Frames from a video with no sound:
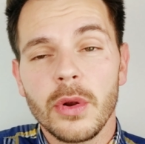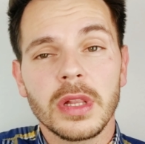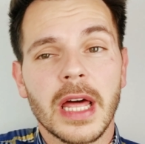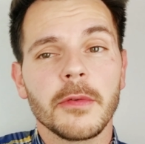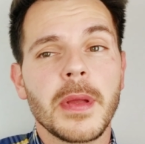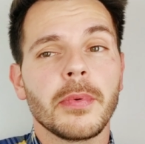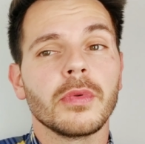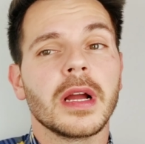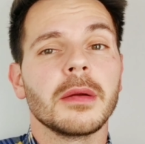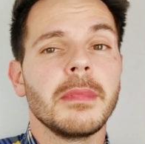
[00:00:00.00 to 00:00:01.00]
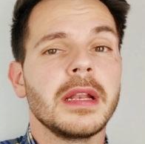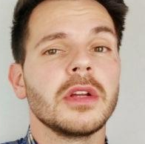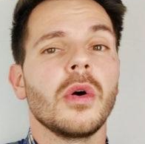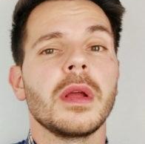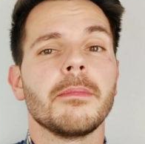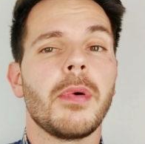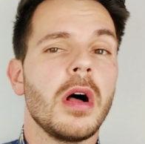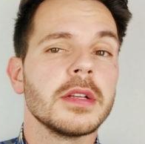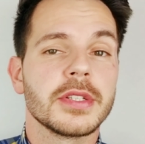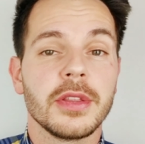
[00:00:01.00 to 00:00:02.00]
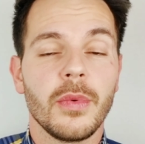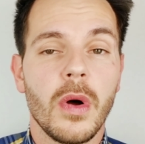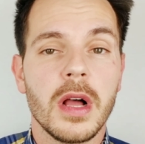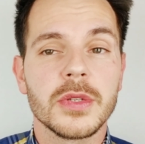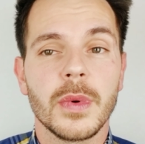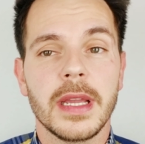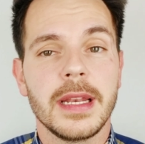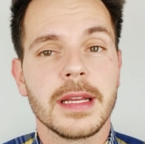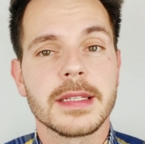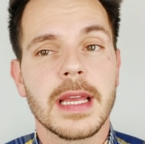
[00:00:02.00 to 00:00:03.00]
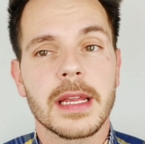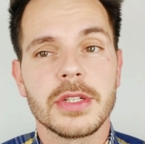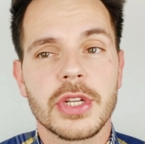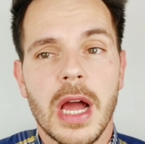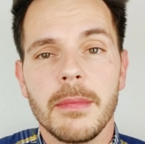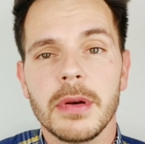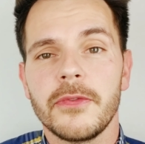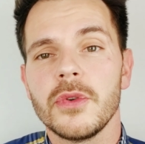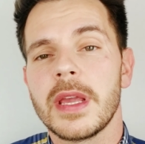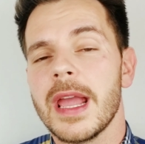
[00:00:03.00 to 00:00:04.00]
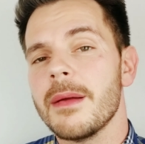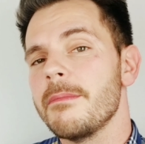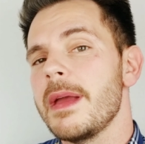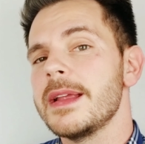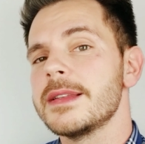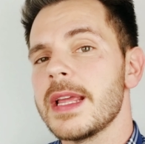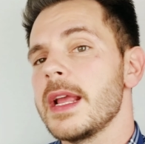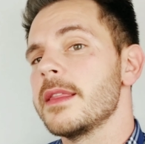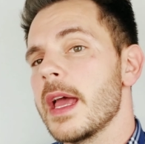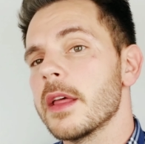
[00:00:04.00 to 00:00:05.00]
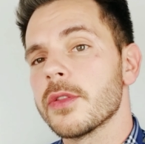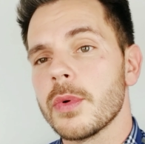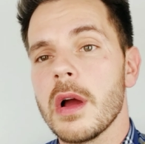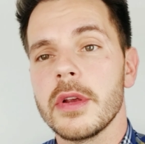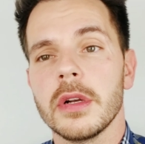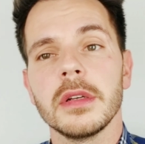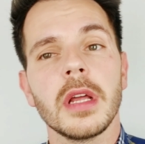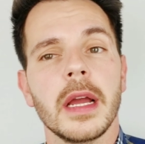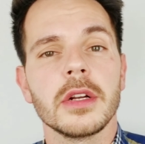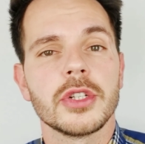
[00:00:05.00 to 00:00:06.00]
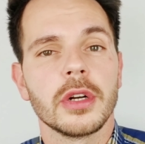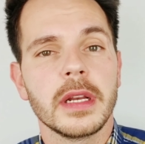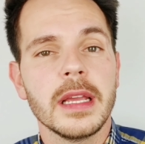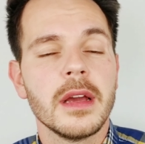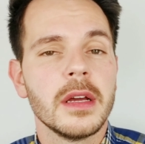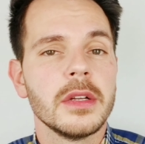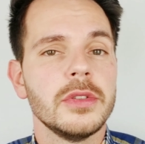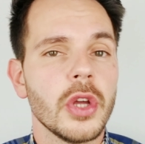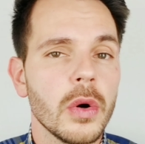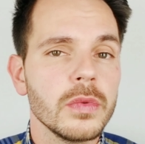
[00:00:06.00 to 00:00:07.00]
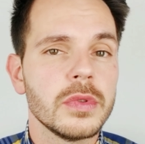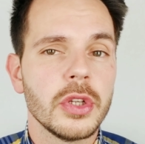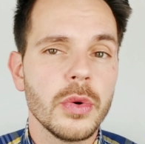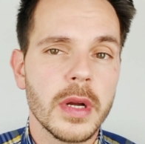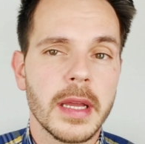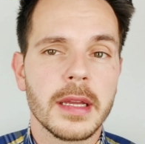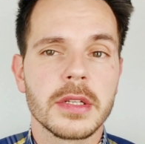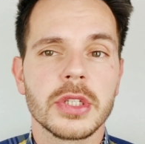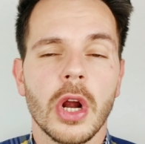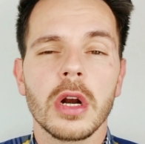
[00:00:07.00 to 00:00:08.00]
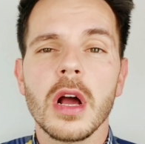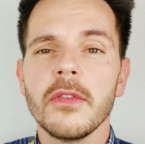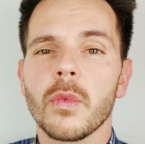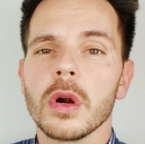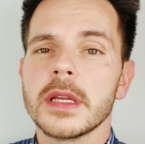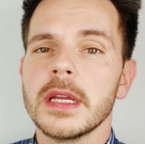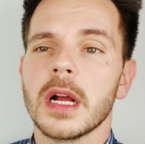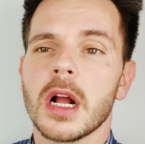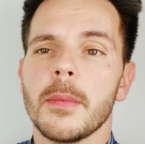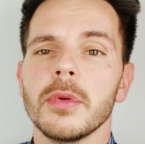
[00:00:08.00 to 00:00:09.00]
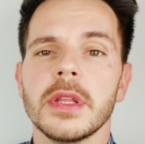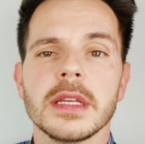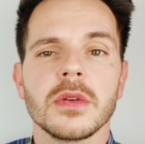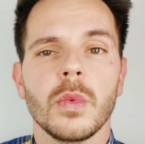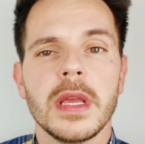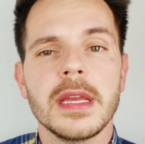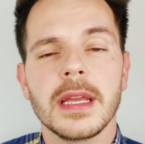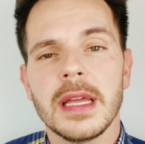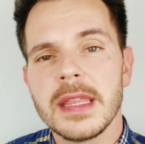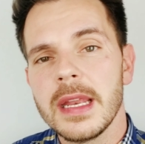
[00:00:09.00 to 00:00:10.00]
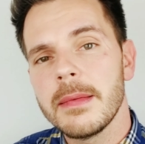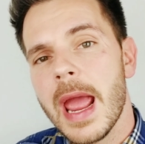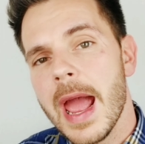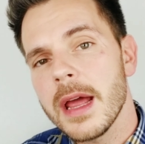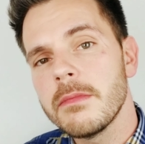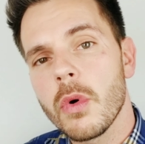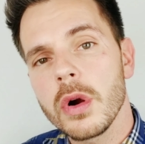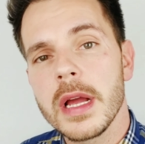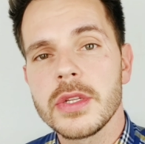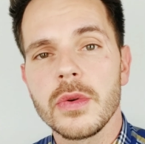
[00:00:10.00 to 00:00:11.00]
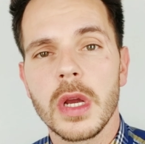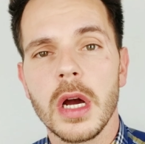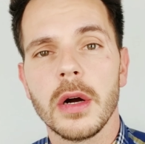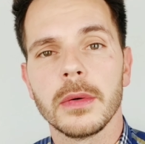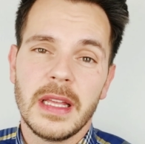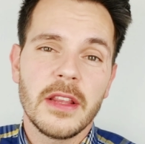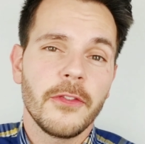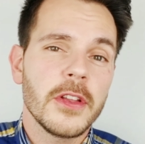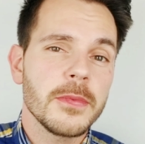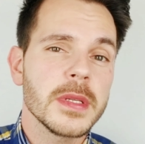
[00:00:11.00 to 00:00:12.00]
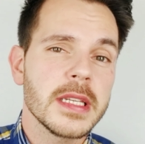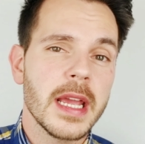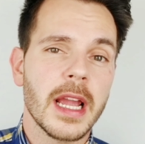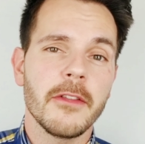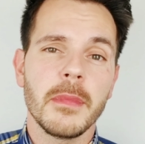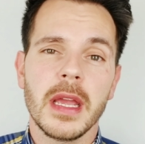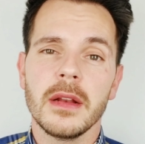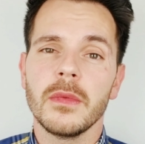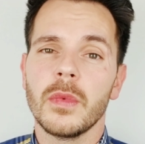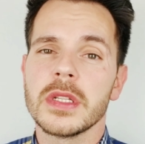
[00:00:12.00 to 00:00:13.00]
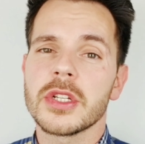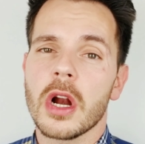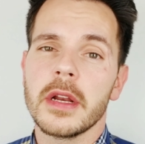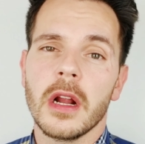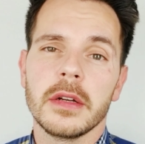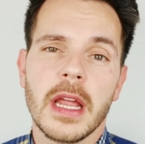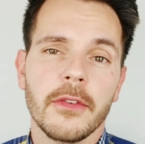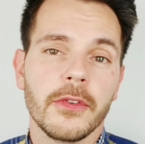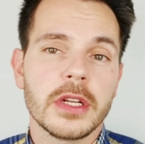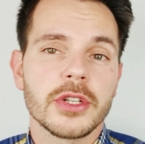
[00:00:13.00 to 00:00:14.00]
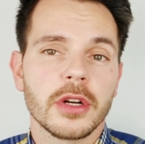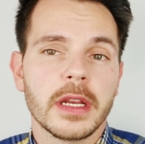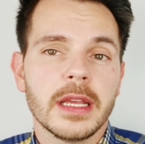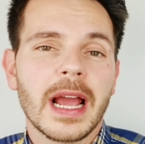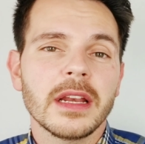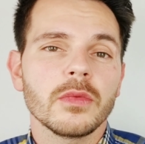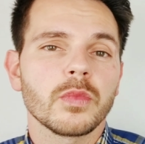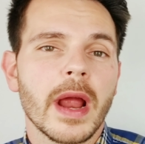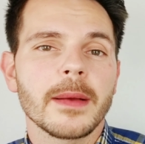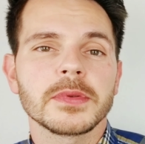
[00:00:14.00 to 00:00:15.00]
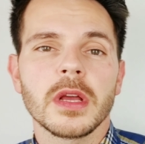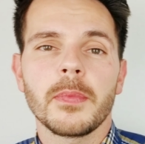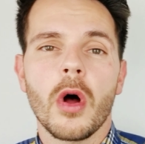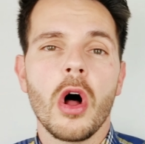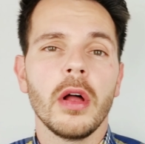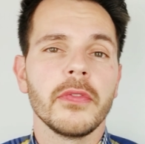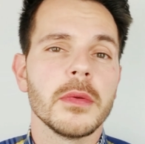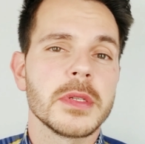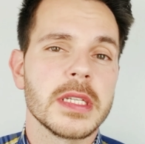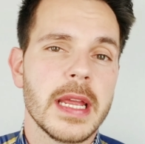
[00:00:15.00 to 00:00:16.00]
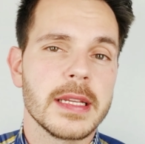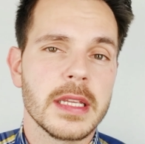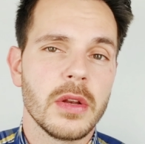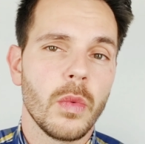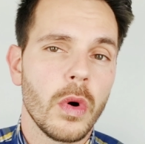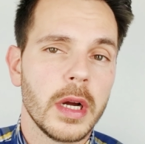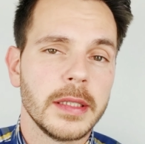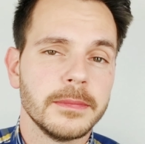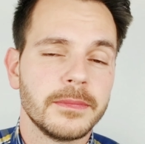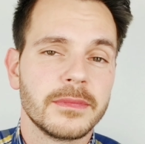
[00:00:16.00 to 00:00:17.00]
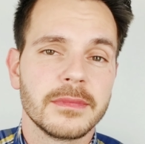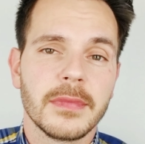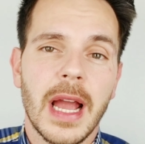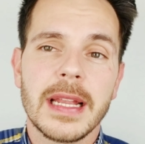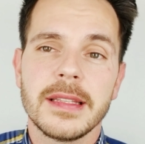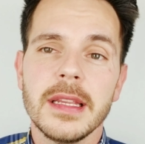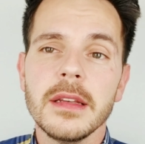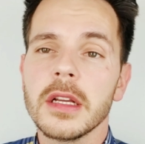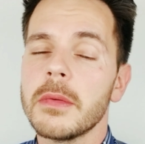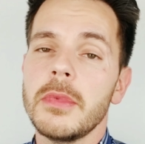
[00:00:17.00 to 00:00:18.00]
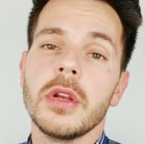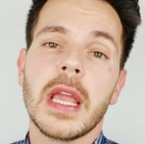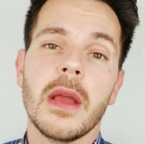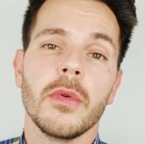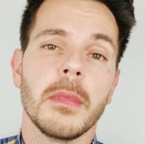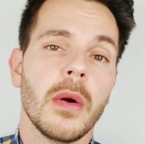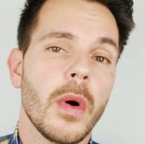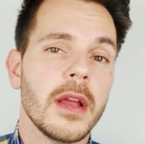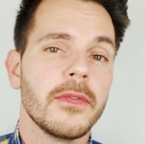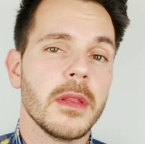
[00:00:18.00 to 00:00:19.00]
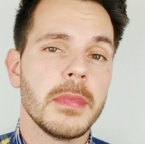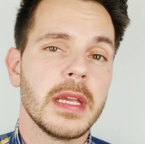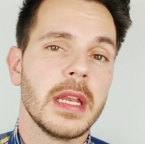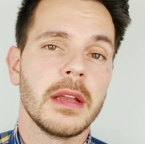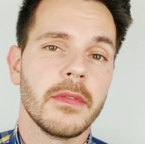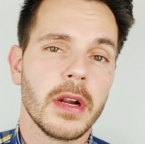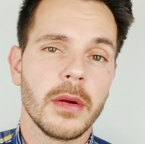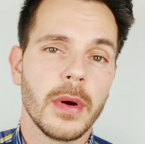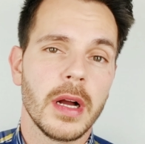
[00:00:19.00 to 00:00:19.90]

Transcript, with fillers: I know a lot of people recommend going balls to the walls when getting a second job, but if you can't maintain that throughout your entire journey, don't do it. Start off working a couple days a week and then add more as you go. And the fifth mistake I've made when starting our debt-free journey kind of wraps up all of them snakes into one. I didn't communicate with my wife in the beginning very